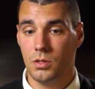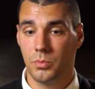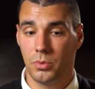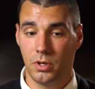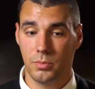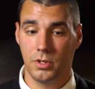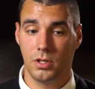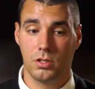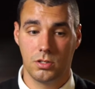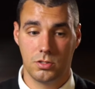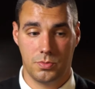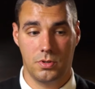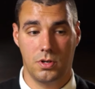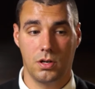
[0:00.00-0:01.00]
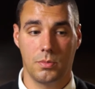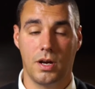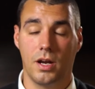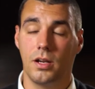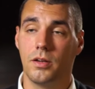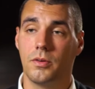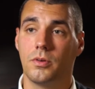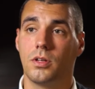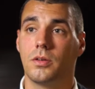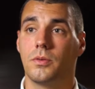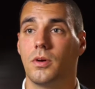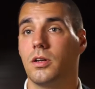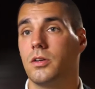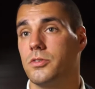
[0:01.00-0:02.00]
bring me to this program. I didn't
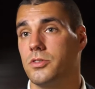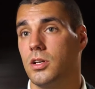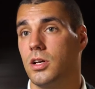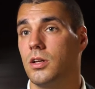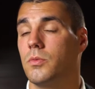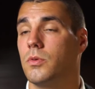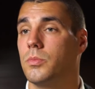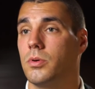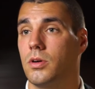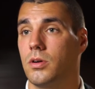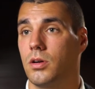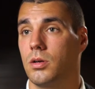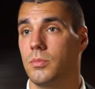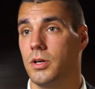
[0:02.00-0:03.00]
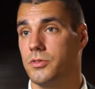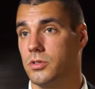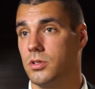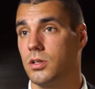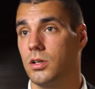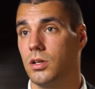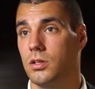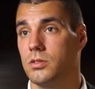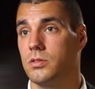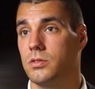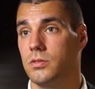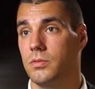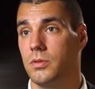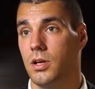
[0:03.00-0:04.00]
really understand what program I was getting
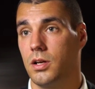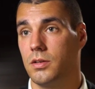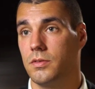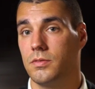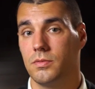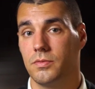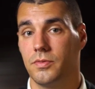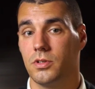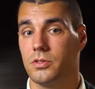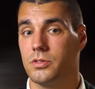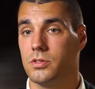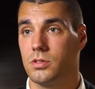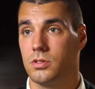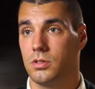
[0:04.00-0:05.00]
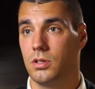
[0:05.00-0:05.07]
into when I first,